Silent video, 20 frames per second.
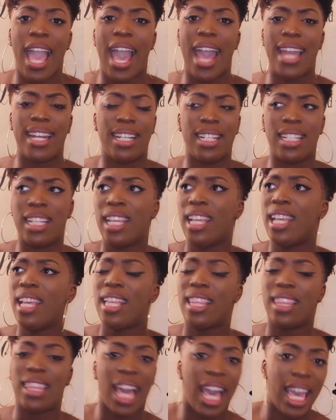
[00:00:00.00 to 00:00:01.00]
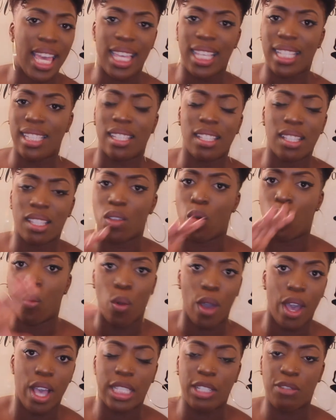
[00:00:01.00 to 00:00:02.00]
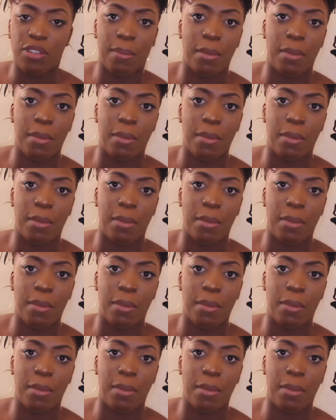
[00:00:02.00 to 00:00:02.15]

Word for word: and that is the worst